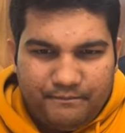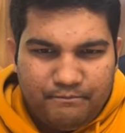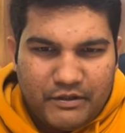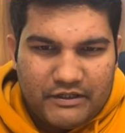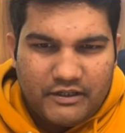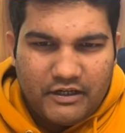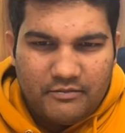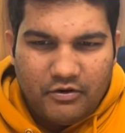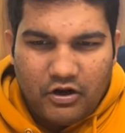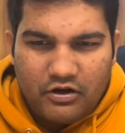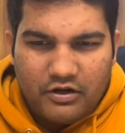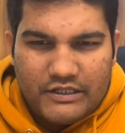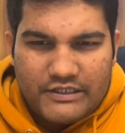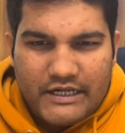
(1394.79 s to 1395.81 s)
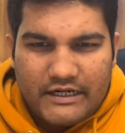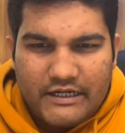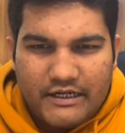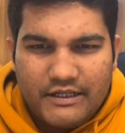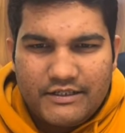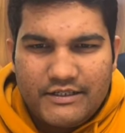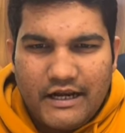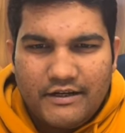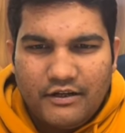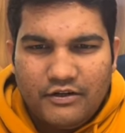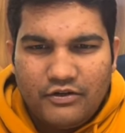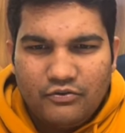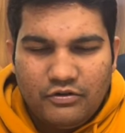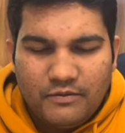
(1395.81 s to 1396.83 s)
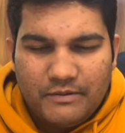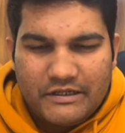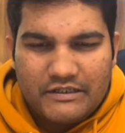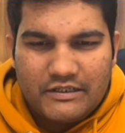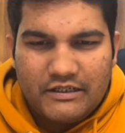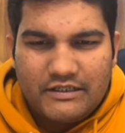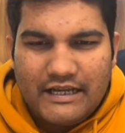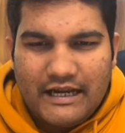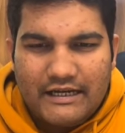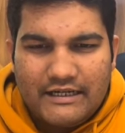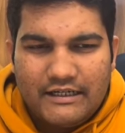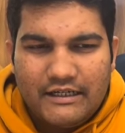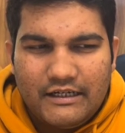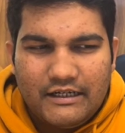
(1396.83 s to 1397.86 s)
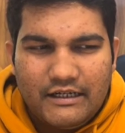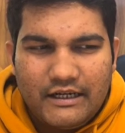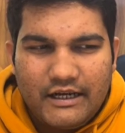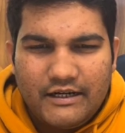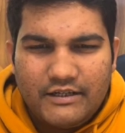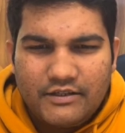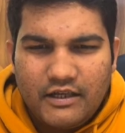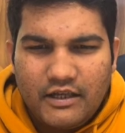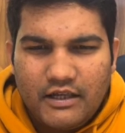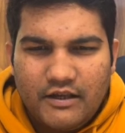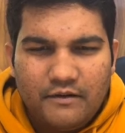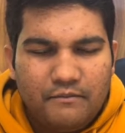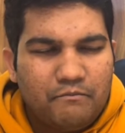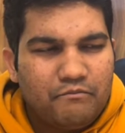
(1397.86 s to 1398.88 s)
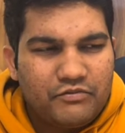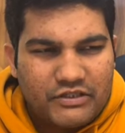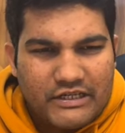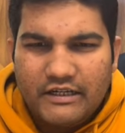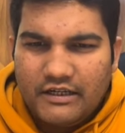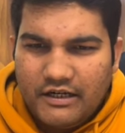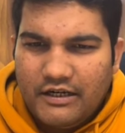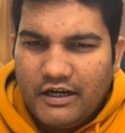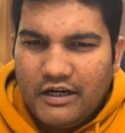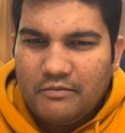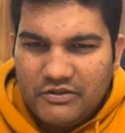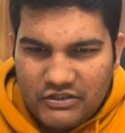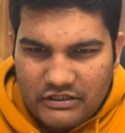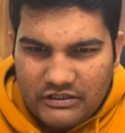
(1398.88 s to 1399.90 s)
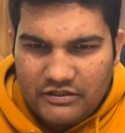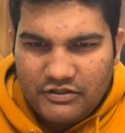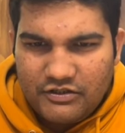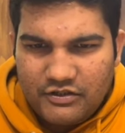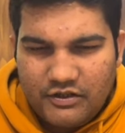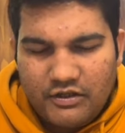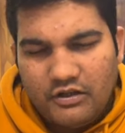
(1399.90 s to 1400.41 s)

Person born on a Saturday, Saturn ruled person. Saturn indicates uh, Saturn indicate muscles.